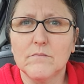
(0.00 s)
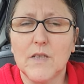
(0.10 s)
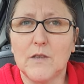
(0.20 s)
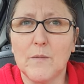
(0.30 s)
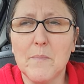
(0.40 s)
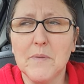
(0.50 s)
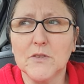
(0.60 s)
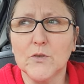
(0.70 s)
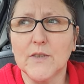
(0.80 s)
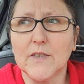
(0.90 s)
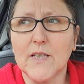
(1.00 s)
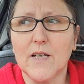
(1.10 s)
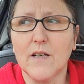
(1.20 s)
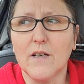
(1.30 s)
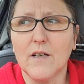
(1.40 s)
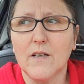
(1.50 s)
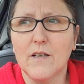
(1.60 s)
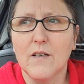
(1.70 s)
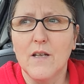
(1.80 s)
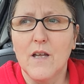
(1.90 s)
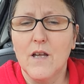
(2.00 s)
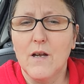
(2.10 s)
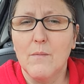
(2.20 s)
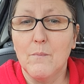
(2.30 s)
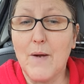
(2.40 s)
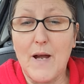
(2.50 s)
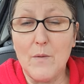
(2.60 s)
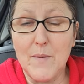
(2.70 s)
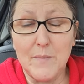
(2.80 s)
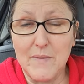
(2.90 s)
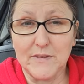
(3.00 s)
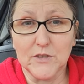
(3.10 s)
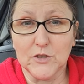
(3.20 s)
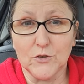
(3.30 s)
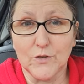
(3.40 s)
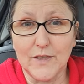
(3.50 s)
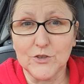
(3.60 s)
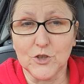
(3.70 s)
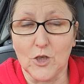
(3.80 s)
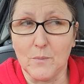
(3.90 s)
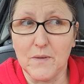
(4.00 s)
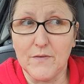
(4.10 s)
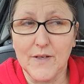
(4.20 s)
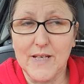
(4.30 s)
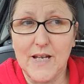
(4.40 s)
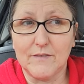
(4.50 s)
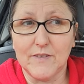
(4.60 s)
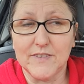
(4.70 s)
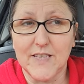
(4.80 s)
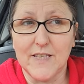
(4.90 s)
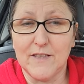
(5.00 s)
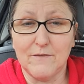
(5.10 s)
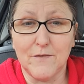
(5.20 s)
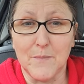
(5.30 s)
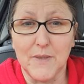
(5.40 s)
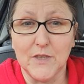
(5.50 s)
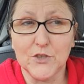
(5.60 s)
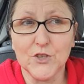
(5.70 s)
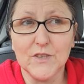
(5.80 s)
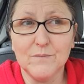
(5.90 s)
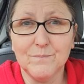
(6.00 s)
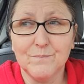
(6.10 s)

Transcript: I remember doing that, but how am I meant to do that job if I can't retain information?